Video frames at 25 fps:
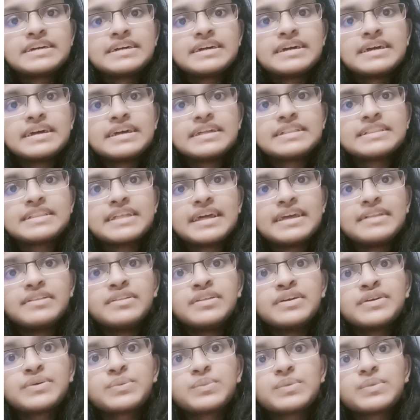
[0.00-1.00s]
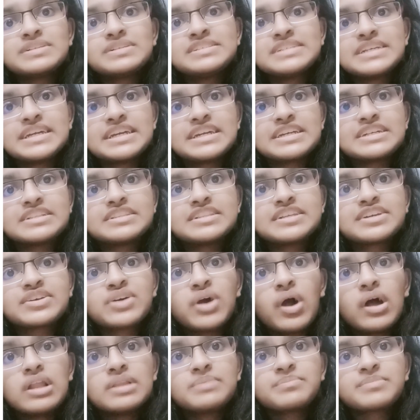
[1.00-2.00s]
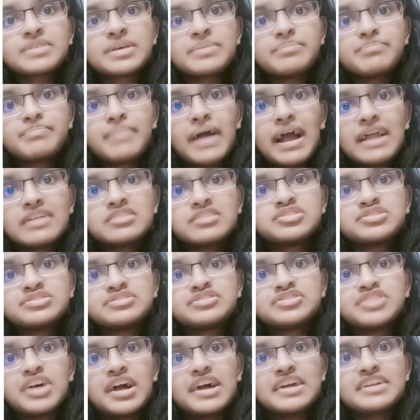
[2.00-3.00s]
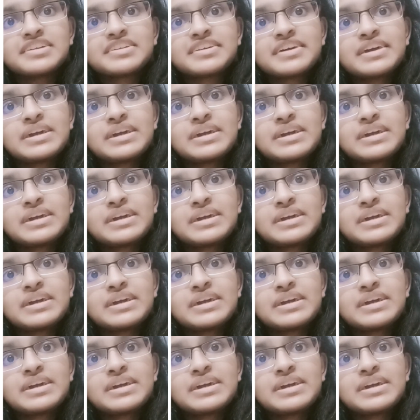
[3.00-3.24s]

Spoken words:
And then we see the column comparison chart.